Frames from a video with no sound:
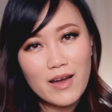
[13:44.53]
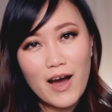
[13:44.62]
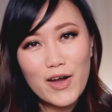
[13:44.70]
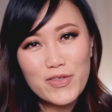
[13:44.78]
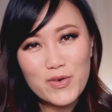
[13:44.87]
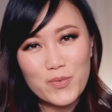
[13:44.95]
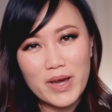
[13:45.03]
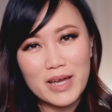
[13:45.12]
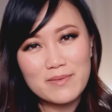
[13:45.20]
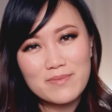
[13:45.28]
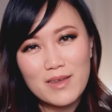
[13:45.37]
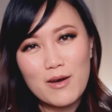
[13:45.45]
either
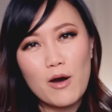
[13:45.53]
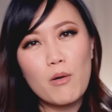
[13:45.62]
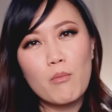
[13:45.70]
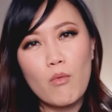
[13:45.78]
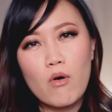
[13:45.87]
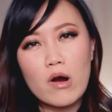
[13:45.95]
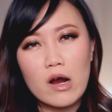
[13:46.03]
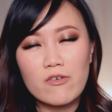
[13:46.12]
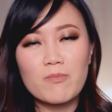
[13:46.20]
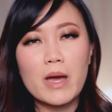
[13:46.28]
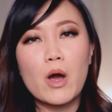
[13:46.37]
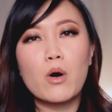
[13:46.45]
way, more
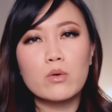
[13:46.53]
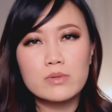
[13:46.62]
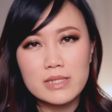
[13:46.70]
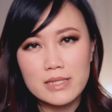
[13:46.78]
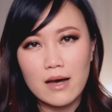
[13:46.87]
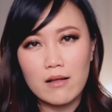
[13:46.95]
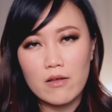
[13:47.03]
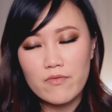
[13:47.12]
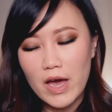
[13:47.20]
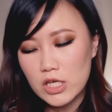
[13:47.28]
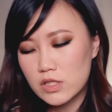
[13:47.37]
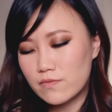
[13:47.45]
of my own style of
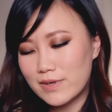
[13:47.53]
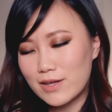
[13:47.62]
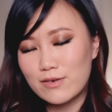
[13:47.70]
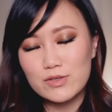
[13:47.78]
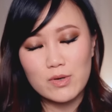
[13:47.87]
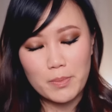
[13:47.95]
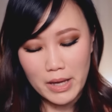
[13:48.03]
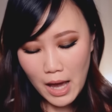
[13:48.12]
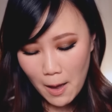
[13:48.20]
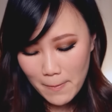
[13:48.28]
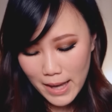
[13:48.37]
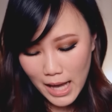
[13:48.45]
fashion videos will be
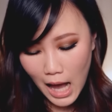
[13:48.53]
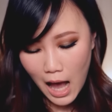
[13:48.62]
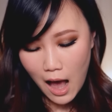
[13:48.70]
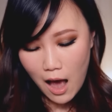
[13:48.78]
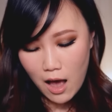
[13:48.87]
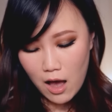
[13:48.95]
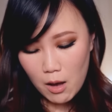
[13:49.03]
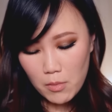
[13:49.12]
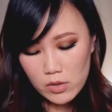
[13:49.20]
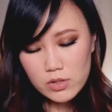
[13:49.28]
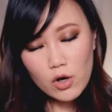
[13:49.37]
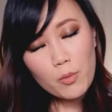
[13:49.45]
coming. I'm
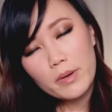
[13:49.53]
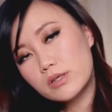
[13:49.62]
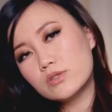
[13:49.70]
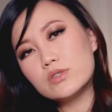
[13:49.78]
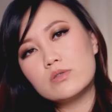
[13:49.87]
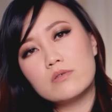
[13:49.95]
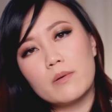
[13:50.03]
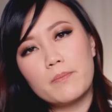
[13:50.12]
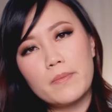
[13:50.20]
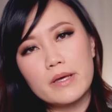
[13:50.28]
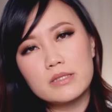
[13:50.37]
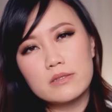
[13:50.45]
also hoping to do a
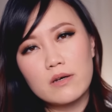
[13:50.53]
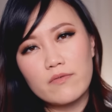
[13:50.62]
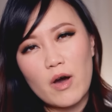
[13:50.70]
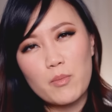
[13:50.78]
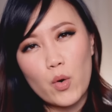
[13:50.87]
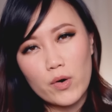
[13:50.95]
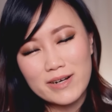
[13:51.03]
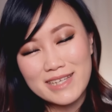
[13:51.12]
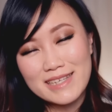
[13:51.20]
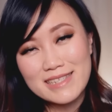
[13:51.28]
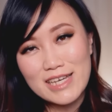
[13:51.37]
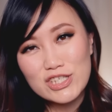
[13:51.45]
bit of um,
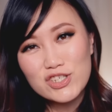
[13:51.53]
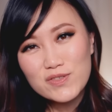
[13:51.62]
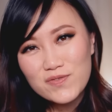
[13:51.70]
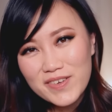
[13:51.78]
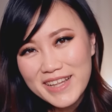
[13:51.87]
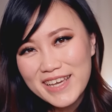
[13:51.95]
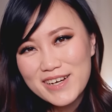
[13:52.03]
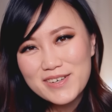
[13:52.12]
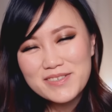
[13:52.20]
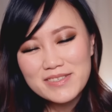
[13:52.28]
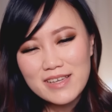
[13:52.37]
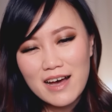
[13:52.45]
organization
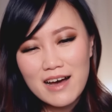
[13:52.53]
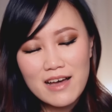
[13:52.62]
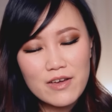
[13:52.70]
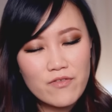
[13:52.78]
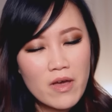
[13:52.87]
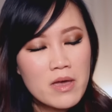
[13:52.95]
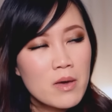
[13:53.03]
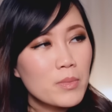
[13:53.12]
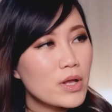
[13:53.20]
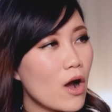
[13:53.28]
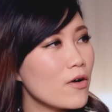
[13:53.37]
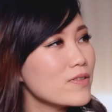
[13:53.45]
videos. I've
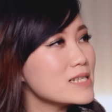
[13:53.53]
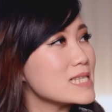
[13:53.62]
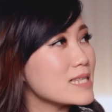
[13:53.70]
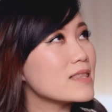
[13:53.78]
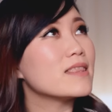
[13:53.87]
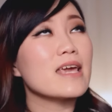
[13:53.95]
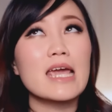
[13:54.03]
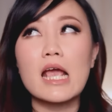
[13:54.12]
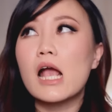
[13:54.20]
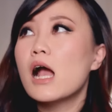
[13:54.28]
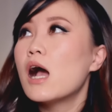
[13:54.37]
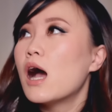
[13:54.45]
been on this
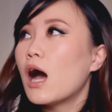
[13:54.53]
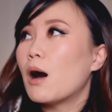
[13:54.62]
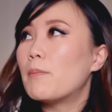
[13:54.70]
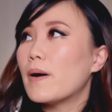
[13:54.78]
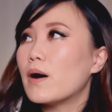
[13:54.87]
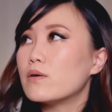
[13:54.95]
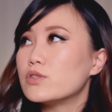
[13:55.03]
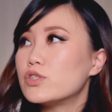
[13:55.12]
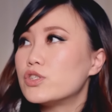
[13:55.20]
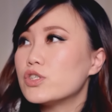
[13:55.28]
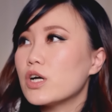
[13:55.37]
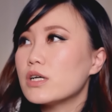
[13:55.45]
thing about
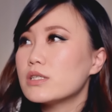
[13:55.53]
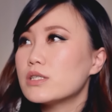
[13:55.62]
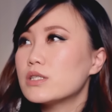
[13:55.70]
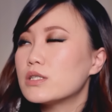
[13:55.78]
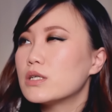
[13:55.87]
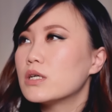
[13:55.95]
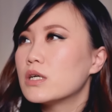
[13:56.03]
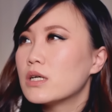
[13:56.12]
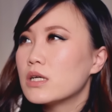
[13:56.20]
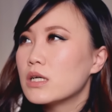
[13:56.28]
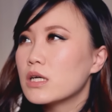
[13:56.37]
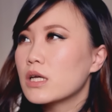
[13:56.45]
just
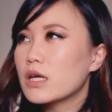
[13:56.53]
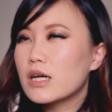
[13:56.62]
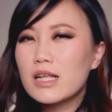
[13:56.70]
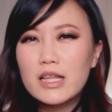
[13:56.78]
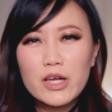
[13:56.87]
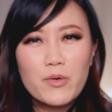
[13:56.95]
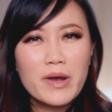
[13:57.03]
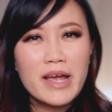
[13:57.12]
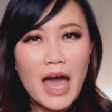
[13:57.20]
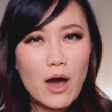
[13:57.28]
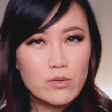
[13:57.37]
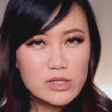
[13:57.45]
clearing
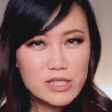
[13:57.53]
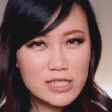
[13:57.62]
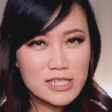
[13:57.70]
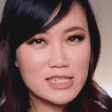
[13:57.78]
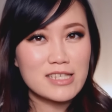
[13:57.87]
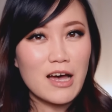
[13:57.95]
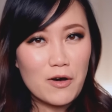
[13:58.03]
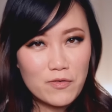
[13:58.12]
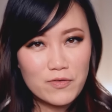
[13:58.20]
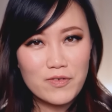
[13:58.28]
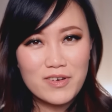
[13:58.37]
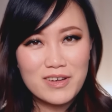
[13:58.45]
out
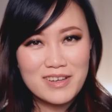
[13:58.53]
stuff.